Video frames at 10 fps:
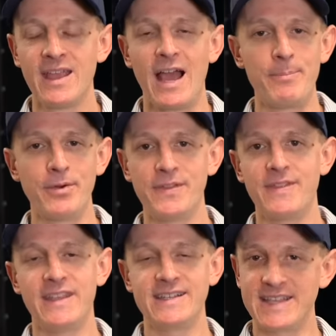I put
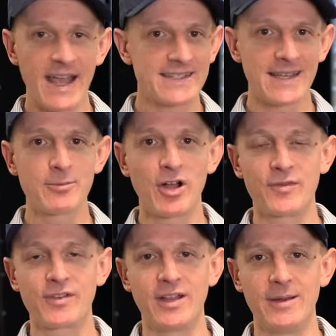the exact same
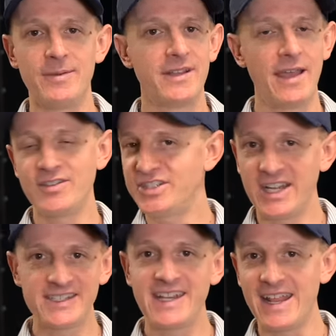golf club, haven't
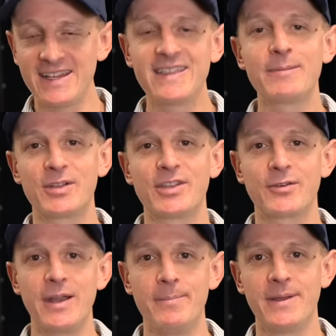changed anything but the
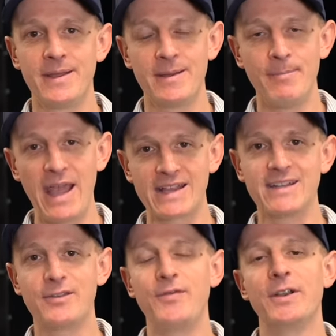grip, back
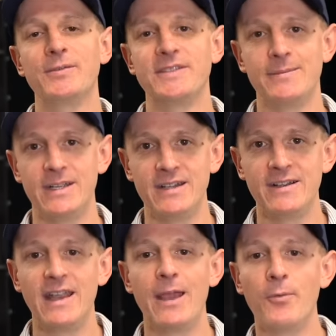into the frequency
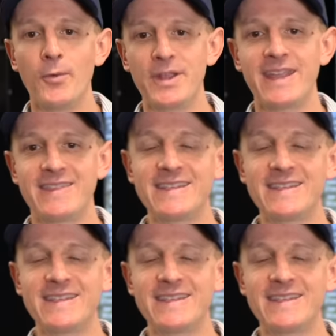meter, and what we get